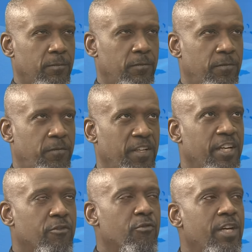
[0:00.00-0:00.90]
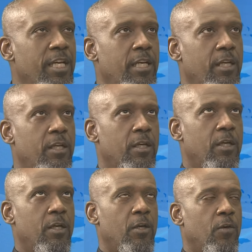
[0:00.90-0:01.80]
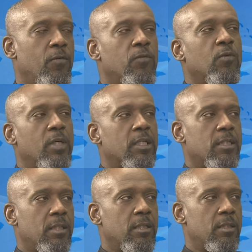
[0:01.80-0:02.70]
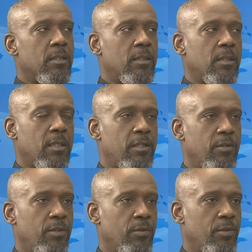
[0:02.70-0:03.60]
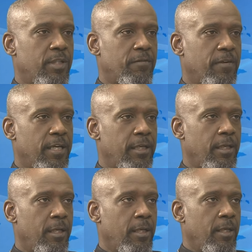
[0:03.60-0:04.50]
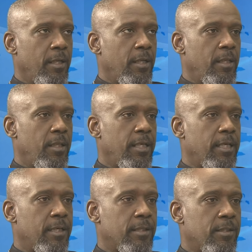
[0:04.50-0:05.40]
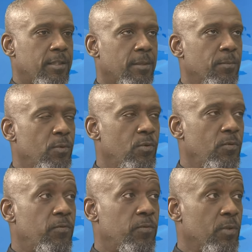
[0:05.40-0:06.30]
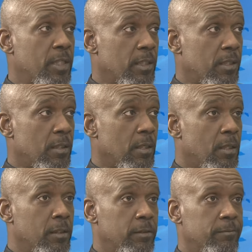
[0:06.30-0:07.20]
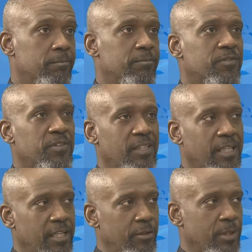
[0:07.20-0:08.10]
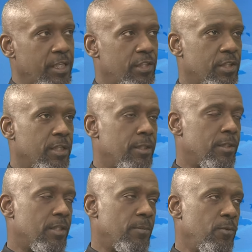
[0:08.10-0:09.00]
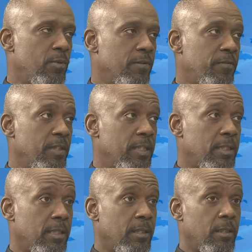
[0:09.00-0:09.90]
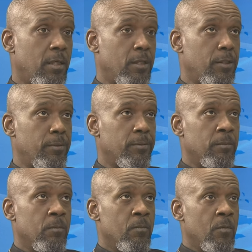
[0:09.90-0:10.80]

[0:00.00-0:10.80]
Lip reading: varied focuses that you're going to find. There are some who focus on further education, some who are focusing on